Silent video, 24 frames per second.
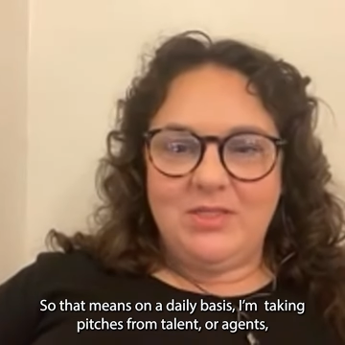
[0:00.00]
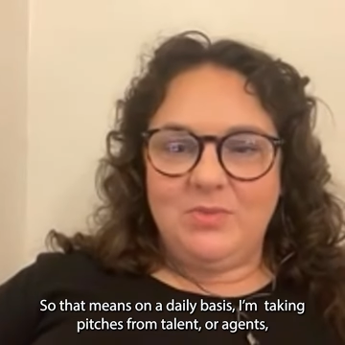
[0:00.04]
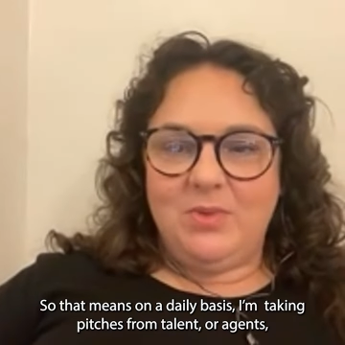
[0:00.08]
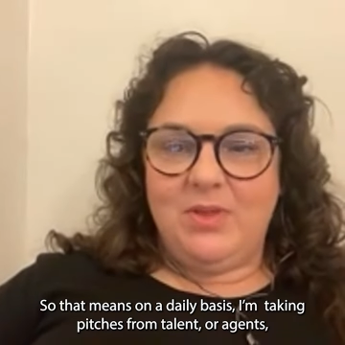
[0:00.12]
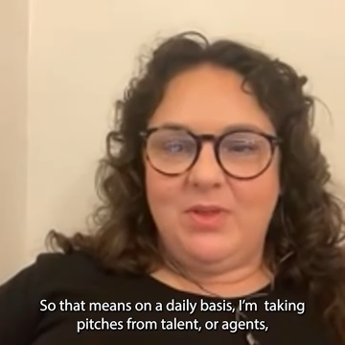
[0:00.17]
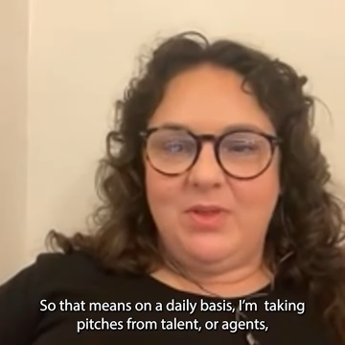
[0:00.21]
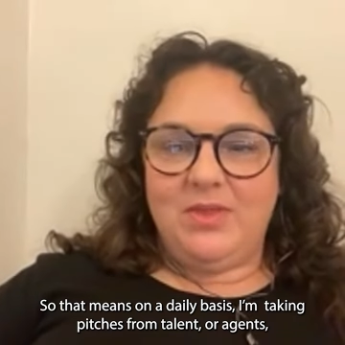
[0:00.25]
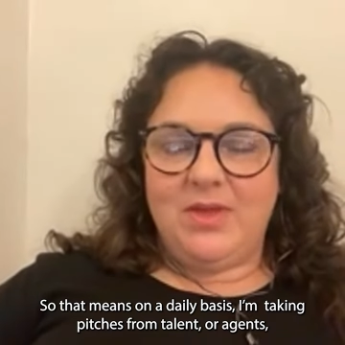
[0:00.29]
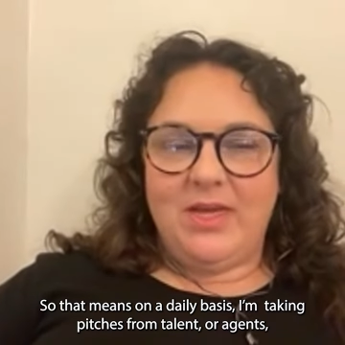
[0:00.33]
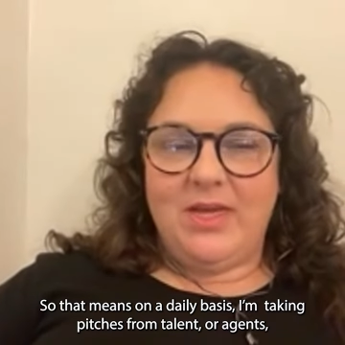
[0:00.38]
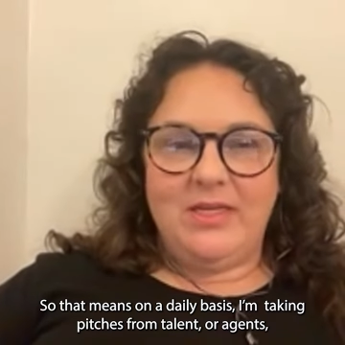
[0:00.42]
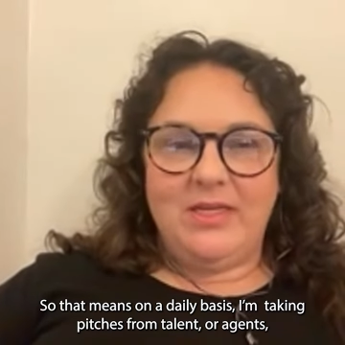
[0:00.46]

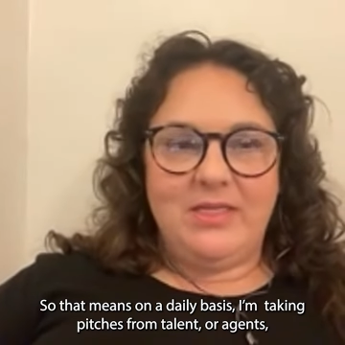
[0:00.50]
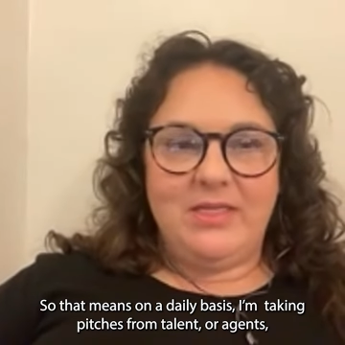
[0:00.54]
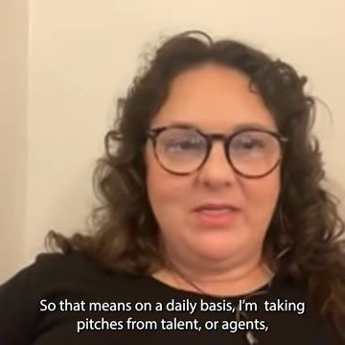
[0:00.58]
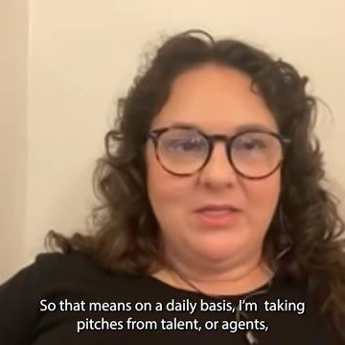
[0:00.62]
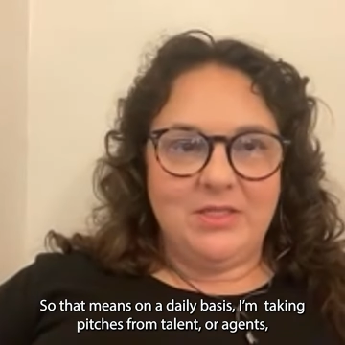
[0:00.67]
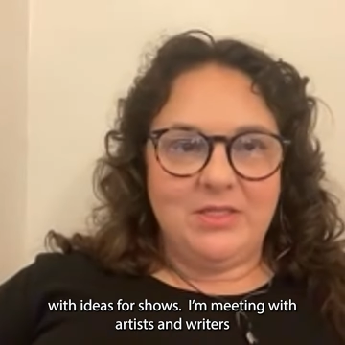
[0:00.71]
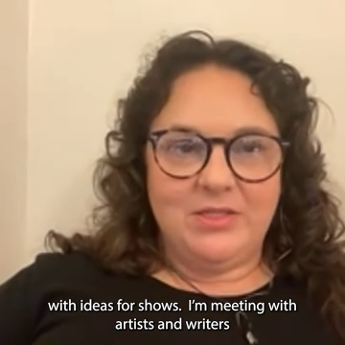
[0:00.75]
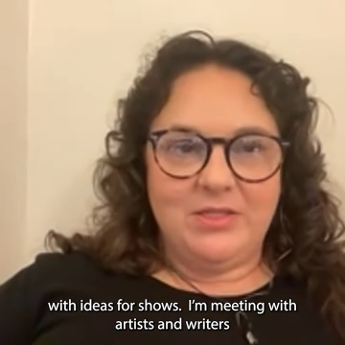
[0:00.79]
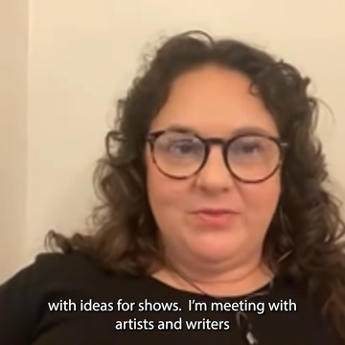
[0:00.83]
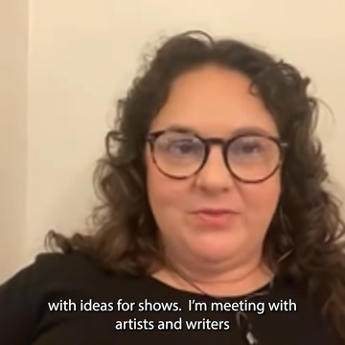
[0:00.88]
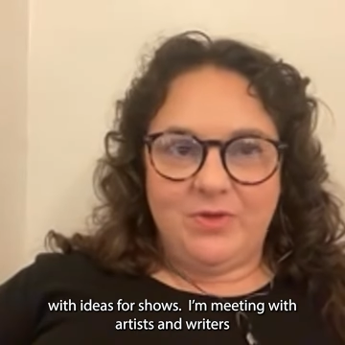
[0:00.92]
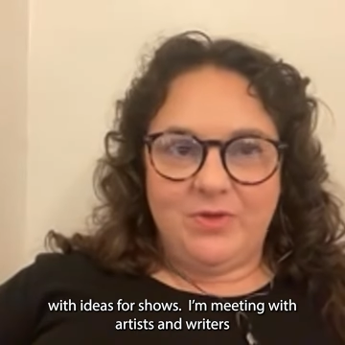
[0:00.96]
with
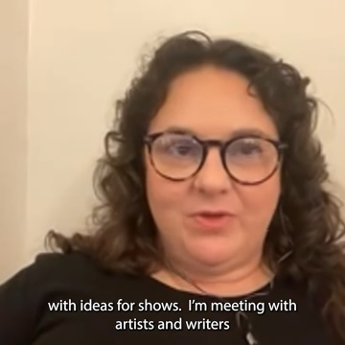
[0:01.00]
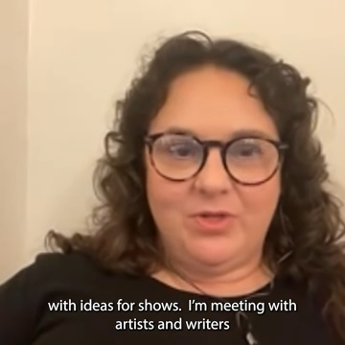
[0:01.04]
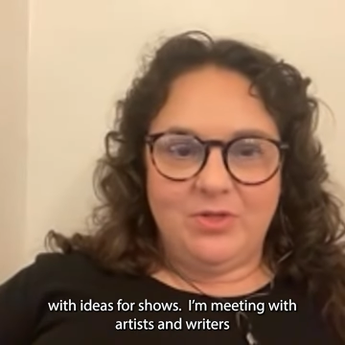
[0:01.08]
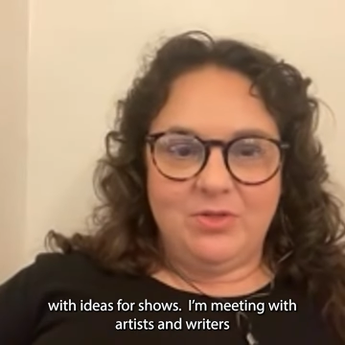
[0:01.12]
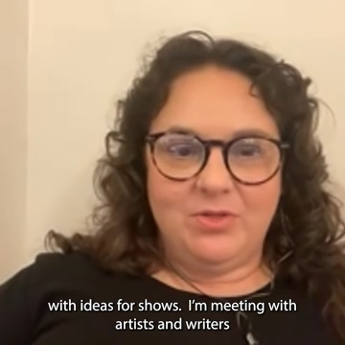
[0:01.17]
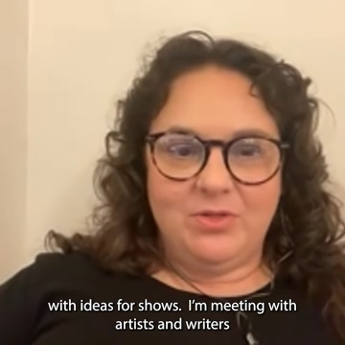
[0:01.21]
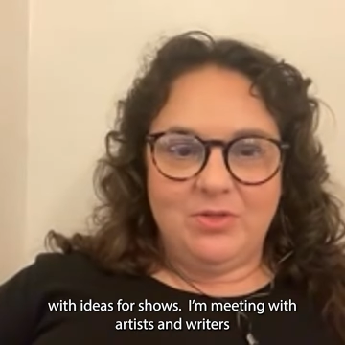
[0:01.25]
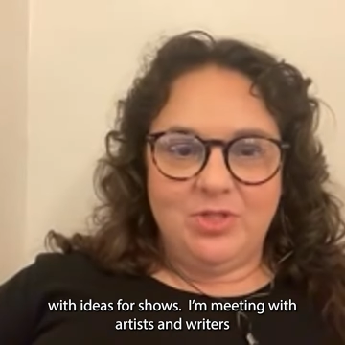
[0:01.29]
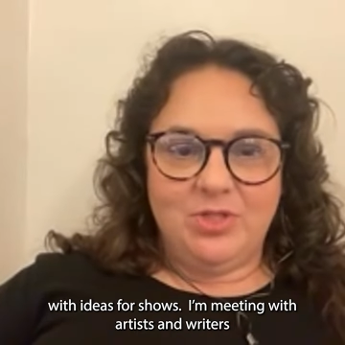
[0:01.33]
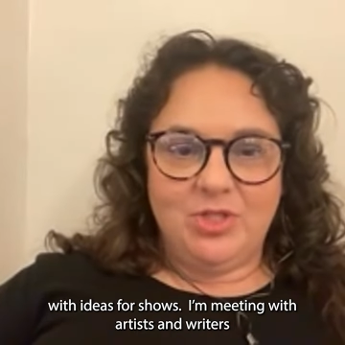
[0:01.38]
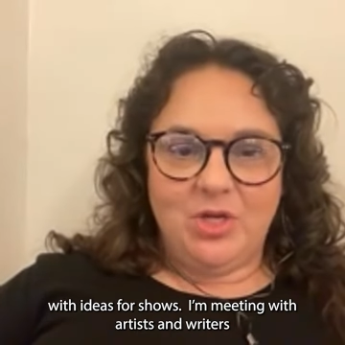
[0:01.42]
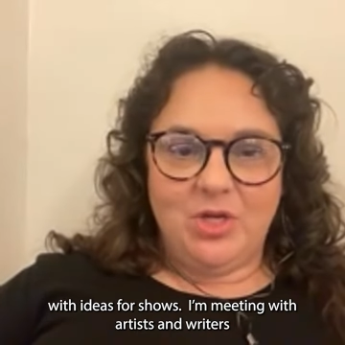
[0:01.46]
ideas for
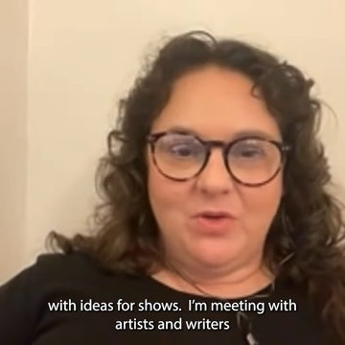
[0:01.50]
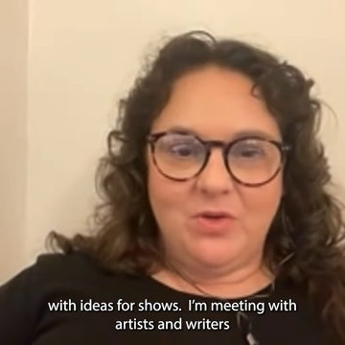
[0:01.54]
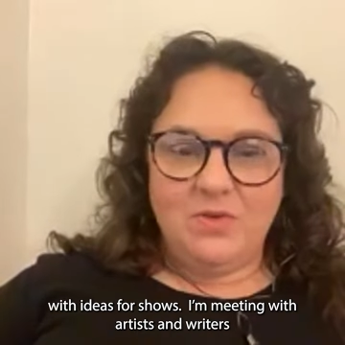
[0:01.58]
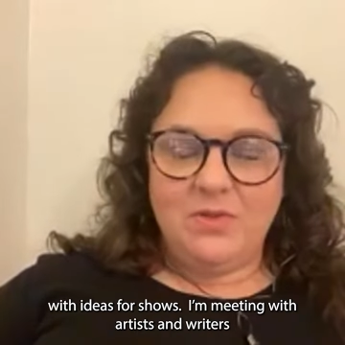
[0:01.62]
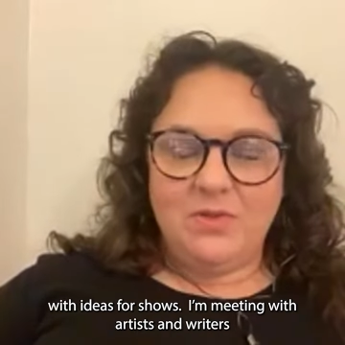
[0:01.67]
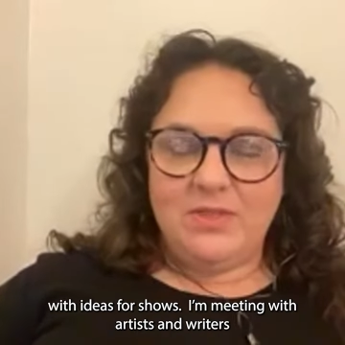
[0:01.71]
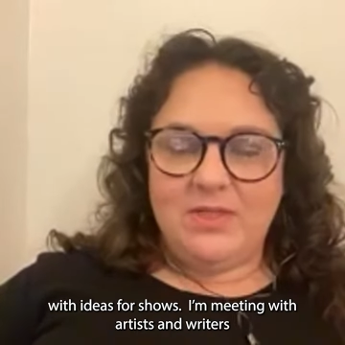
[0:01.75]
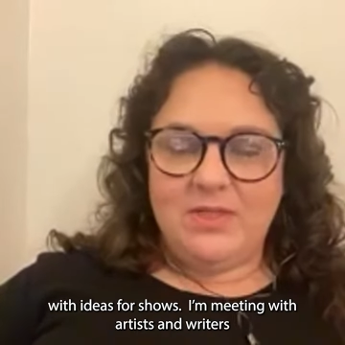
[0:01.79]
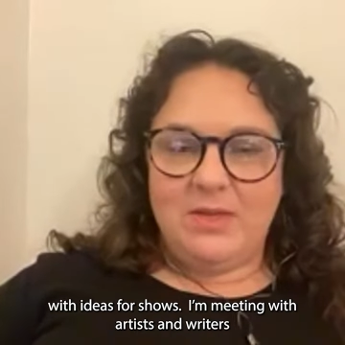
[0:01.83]
shows.